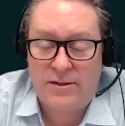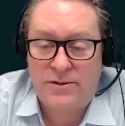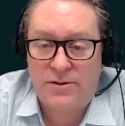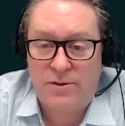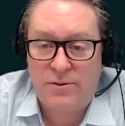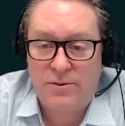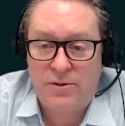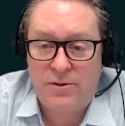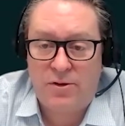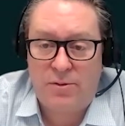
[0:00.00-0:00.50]

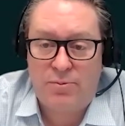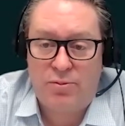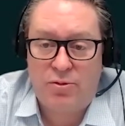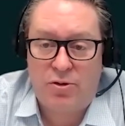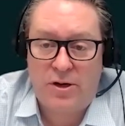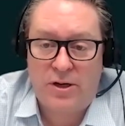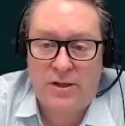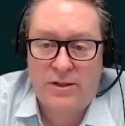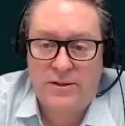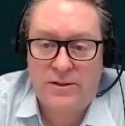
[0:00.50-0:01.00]
So, you know,
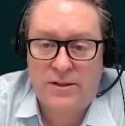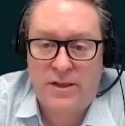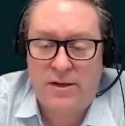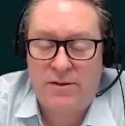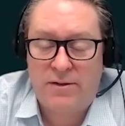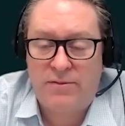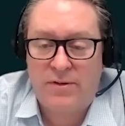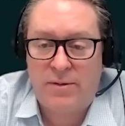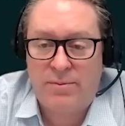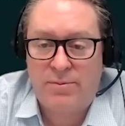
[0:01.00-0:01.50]
products
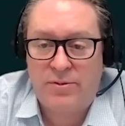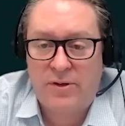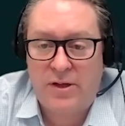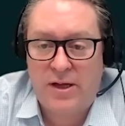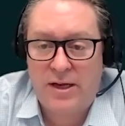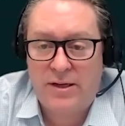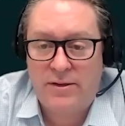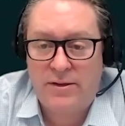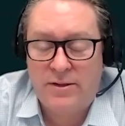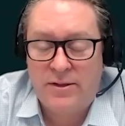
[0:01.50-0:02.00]
out of our
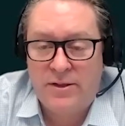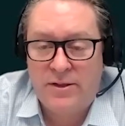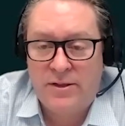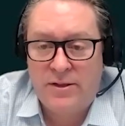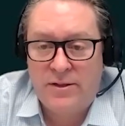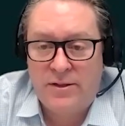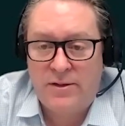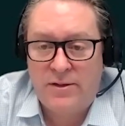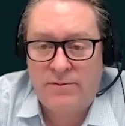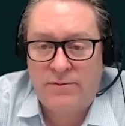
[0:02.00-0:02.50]
plant
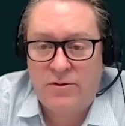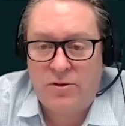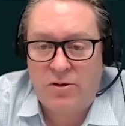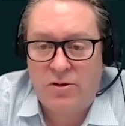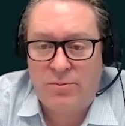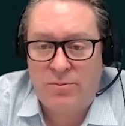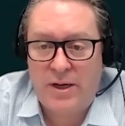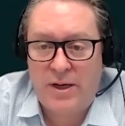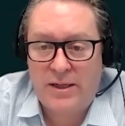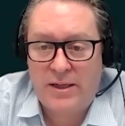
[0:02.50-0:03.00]
have
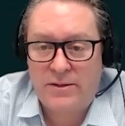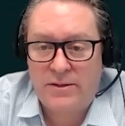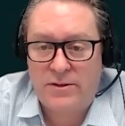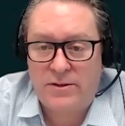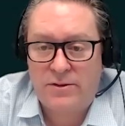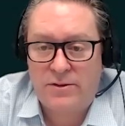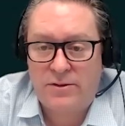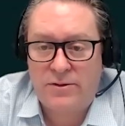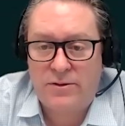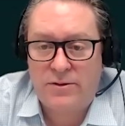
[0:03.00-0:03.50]
gone back
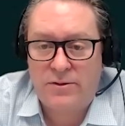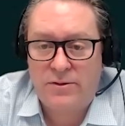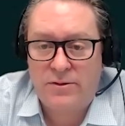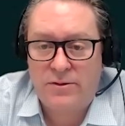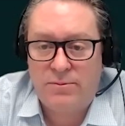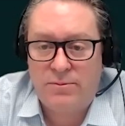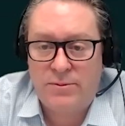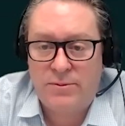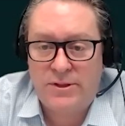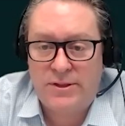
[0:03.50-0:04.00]
to
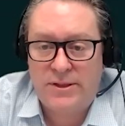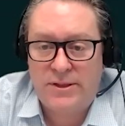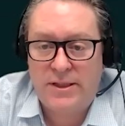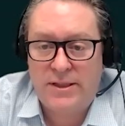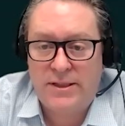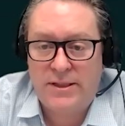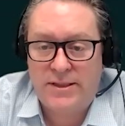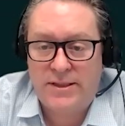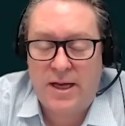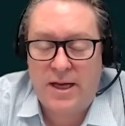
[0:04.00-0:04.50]

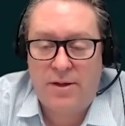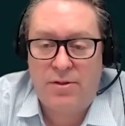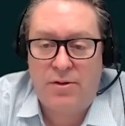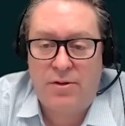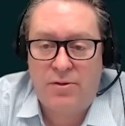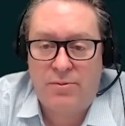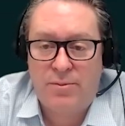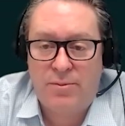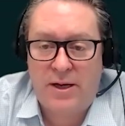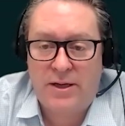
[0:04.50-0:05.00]
Mercedes
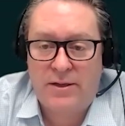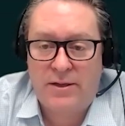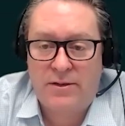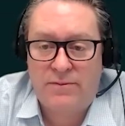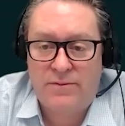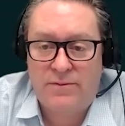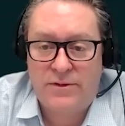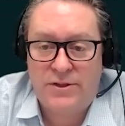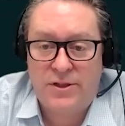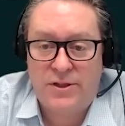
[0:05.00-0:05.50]
cathode maker
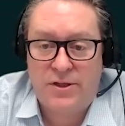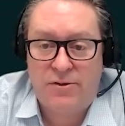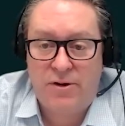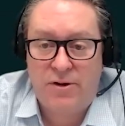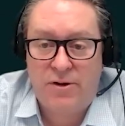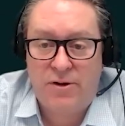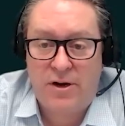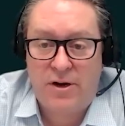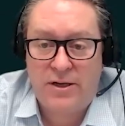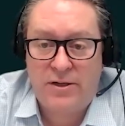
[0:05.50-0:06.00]
for
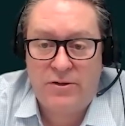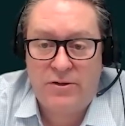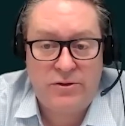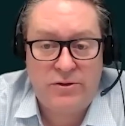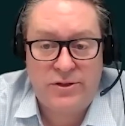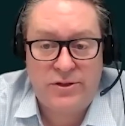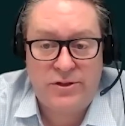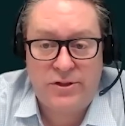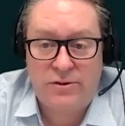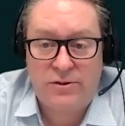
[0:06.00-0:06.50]
generating
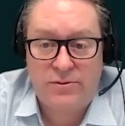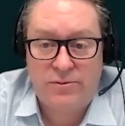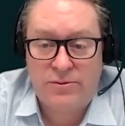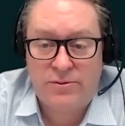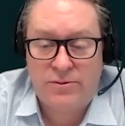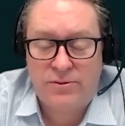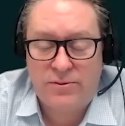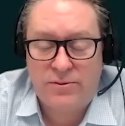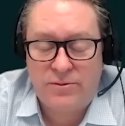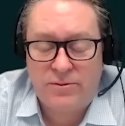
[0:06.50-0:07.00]
new
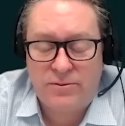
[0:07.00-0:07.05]
cells.